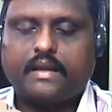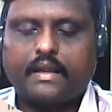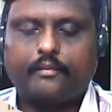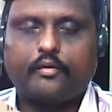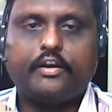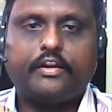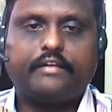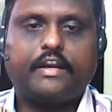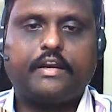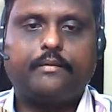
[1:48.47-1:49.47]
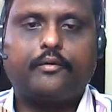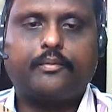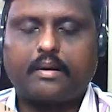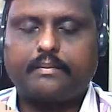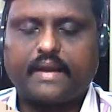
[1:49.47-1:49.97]
I am going to give an input
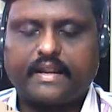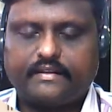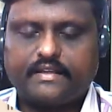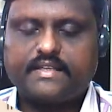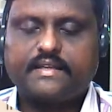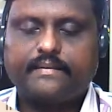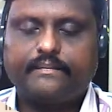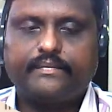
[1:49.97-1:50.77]
prompt like this,